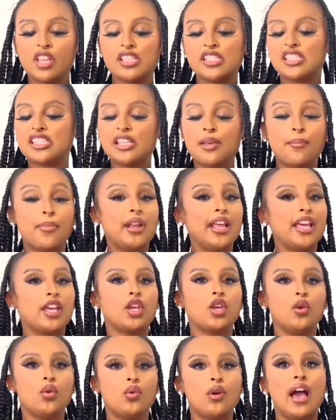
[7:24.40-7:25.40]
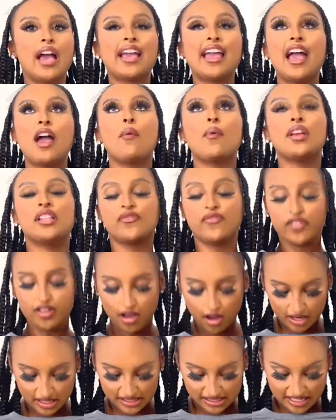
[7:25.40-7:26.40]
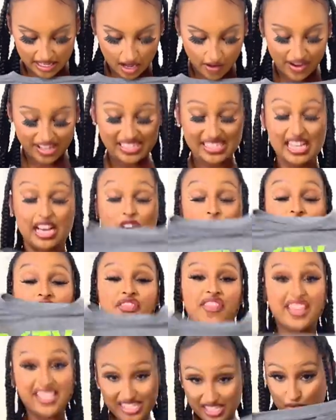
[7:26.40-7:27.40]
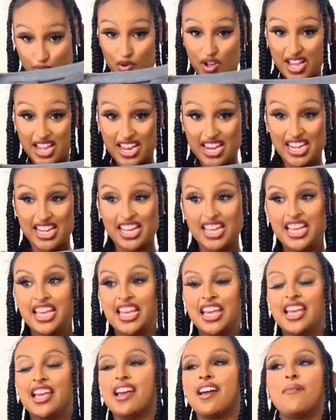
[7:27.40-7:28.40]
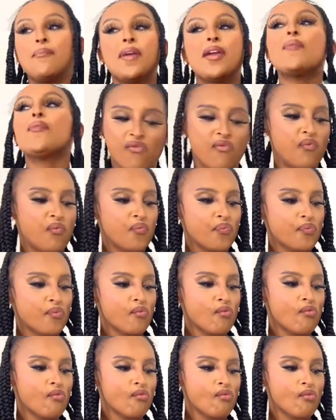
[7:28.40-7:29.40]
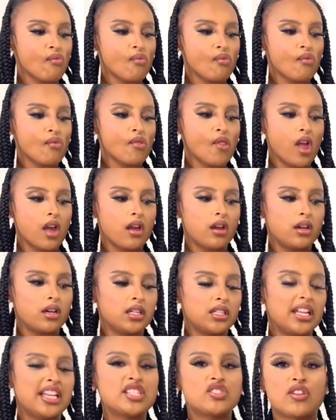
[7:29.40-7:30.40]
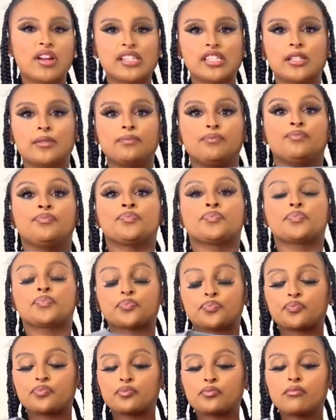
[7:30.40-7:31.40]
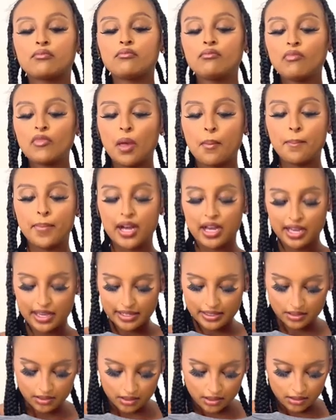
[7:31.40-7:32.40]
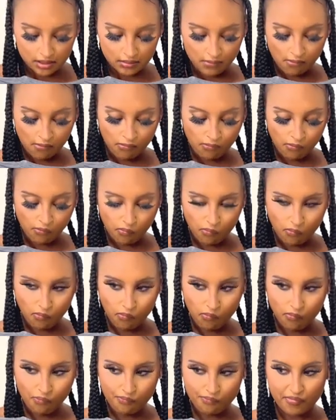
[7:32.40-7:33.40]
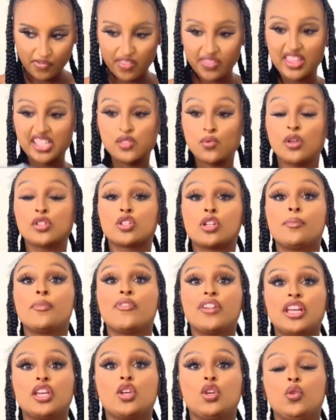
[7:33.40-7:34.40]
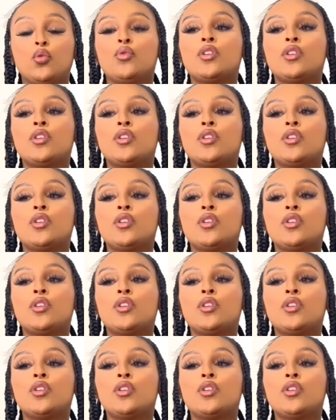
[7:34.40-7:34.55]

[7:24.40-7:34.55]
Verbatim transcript: simple and cute. I can't wait for y'all to see how I style. This one, man, interesting. But this one's gonna be pretty cute.